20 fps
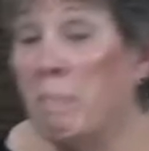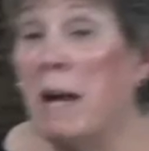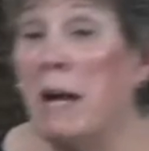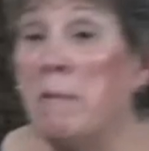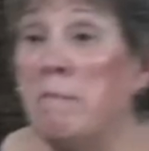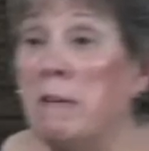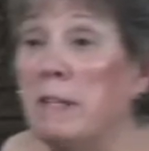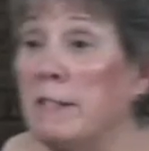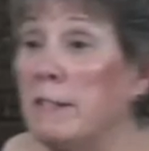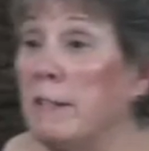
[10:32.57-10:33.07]

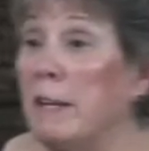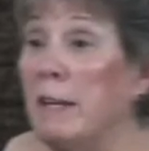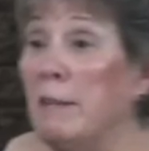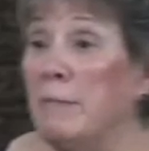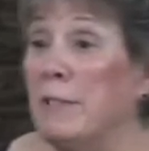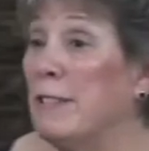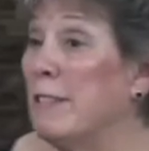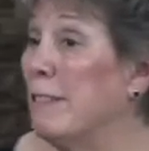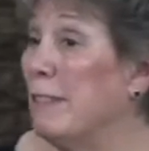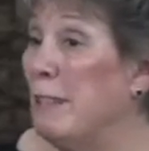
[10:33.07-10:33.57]
My best
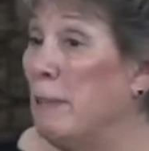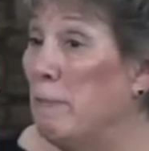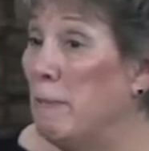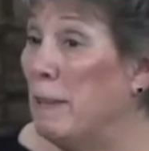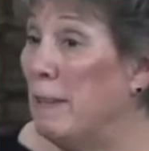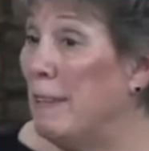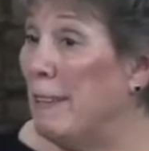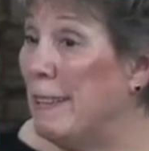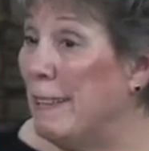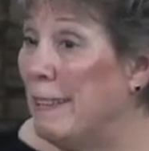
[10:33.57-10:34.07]
time of
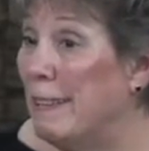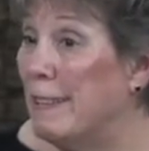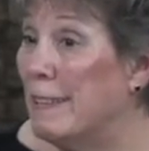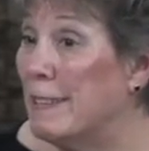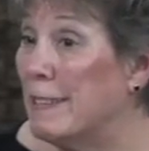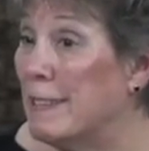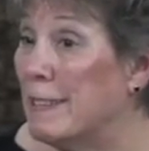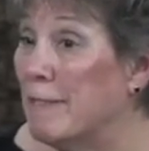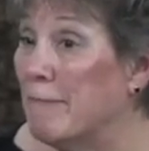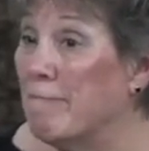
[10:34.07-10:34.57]
sleeping
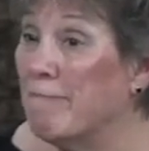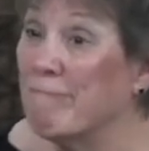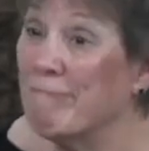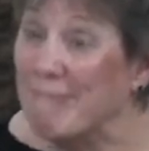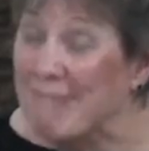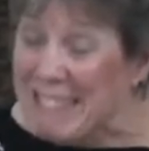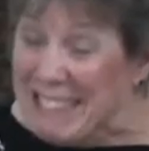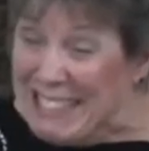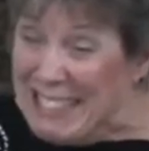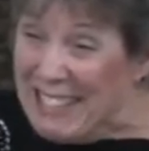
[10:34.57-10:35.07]
is
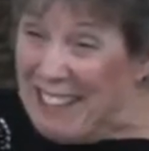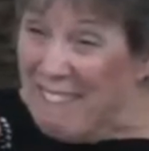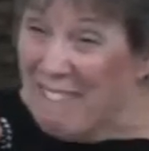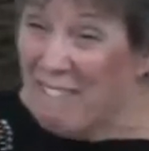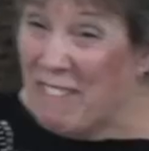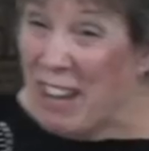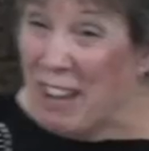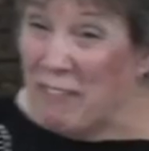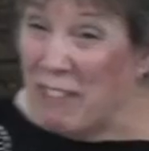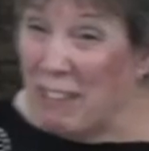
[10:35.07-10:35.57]

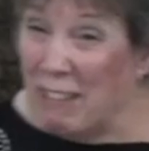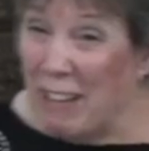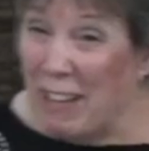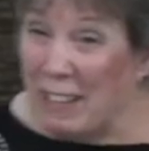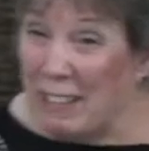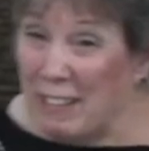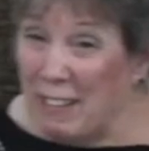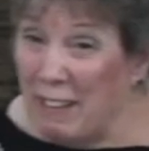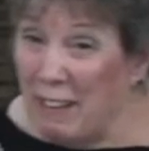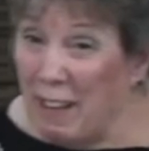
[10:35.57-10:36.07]
5
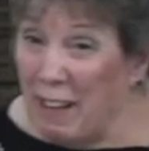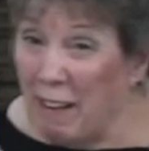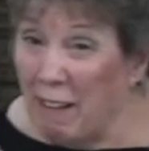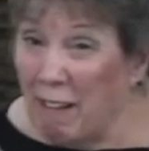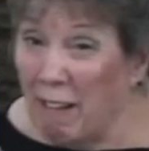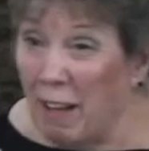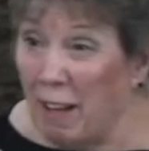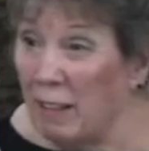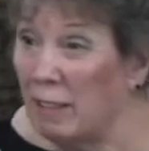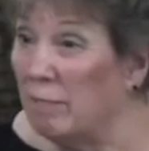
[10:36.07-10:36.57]
o'clock to 9
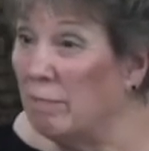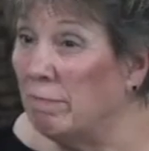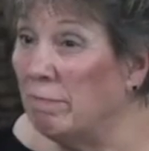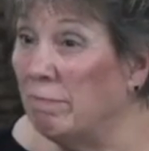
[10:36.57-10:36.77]
o'clock.